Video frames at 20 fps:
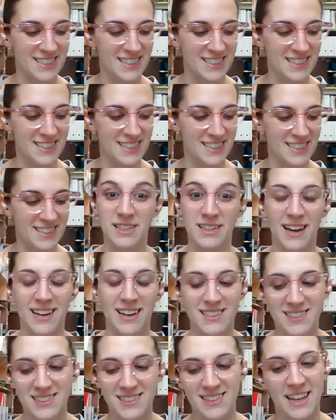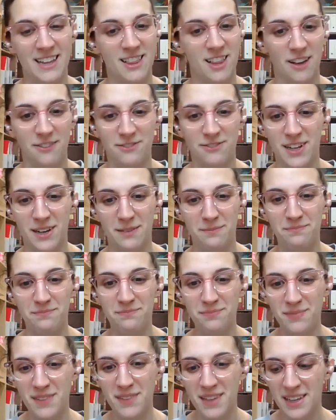I got their sizes, their color
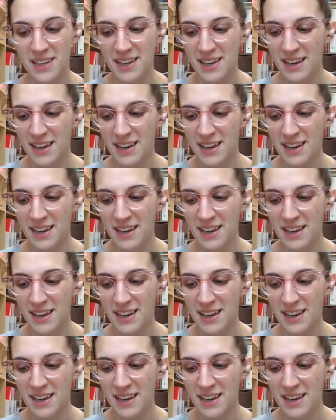preferences.